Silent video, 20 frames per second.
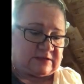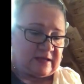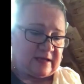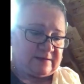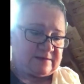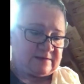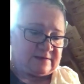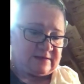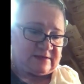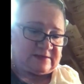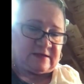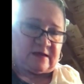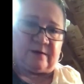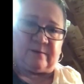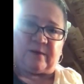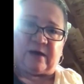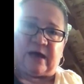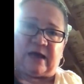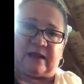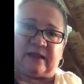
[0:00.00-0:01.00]
to slice these
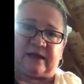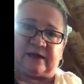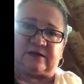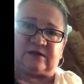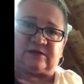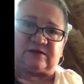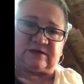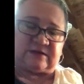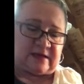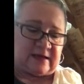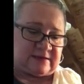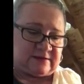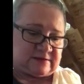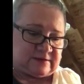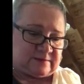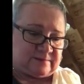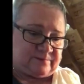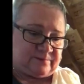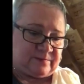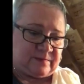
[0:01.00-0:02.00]
up. I like to
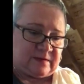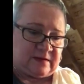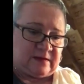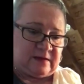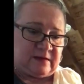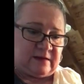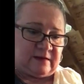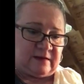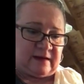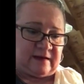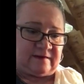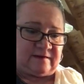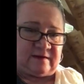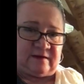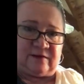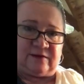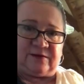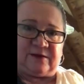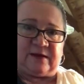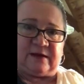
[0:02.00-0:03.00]
slice them nice
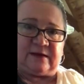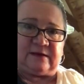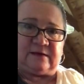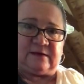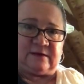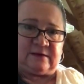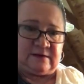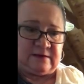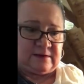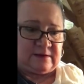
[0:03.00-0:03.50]
and thin.